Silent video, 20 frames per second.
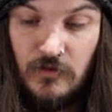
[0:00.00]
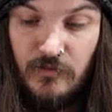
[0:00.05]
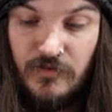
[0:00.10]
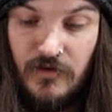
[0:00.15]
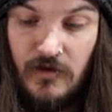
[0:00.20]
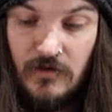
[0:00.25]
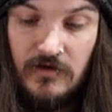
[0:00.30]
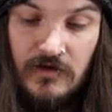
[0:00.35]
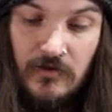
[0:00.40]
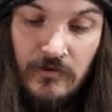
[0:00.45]
a
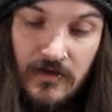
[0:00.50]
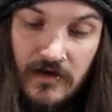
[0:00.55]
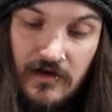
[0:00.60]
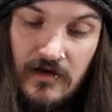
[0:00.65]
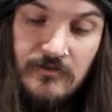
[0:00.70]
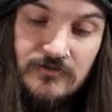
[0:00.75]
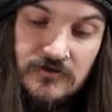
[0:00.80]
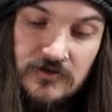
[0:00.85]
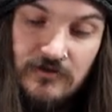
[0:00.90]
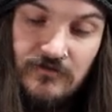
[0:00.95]
blocker when it
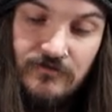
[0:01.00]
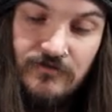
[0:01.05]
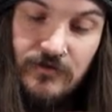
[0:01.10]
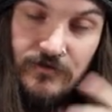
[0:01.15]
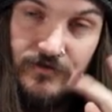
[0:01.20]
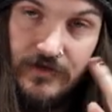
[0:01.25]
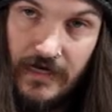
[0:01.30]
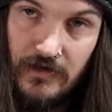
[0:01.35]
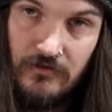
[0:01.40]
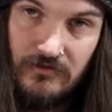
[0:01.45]
comes on the
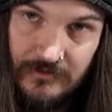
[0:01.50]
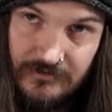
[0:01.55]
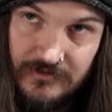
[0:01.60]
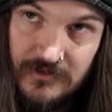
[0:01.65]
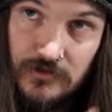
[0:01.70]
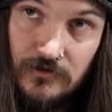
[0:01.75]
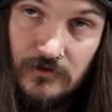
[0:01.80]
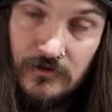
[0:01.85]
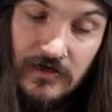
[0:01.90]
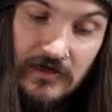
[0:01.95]
field and it
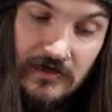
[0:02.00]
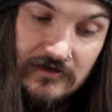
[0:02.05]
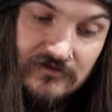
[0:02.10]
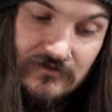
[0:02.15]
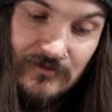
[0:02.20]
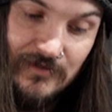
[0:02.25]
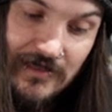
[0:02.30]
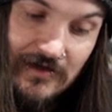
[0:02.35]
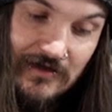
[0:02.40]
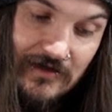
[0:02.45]
rips two cards
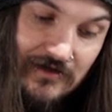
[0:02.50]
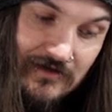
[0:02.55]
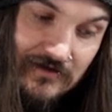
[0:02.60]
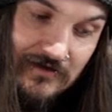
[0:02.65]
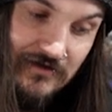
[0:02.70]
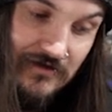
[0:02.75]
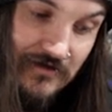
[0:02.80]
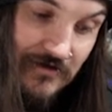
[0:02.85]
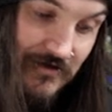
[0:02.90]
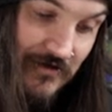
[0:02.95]
from their hand.